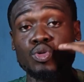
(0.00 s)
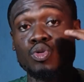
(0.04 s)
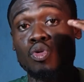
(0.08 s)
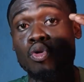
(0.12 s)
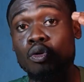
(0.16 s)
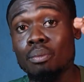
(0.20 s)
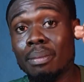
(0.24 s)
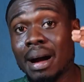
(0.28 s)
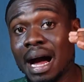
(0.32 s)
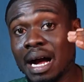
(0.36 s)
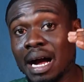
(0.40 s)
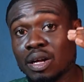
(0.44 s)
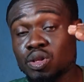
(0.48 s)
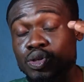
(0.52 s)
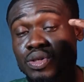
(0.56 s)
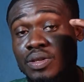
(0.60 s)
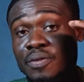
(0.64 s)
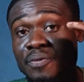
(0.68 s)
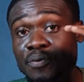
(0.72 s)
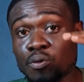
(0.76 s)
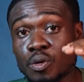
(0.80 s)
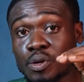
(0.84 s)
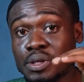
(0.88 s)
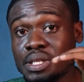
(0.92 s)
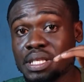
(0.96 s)
go back to the
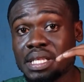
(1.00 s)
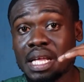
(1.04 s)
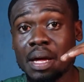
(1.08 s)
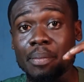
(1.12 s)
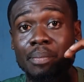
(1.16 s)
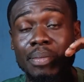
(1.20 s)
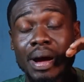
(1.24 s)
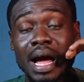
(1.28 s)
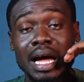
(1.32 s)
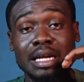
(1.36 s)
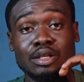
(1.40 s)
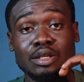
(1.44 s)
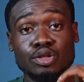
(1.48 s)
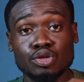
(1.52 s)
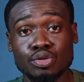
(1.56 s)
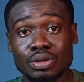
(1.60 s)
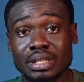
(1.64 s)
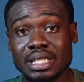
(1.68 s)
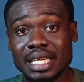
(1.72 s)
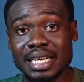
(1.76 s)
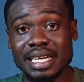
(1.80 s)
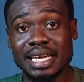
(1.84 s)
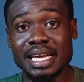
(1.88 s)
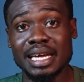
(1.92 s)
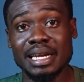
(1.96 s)
first step and do
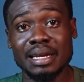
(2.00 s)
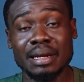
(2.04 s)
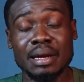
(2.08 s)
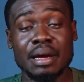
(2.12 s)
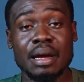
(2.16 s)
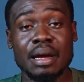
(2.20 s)
it again,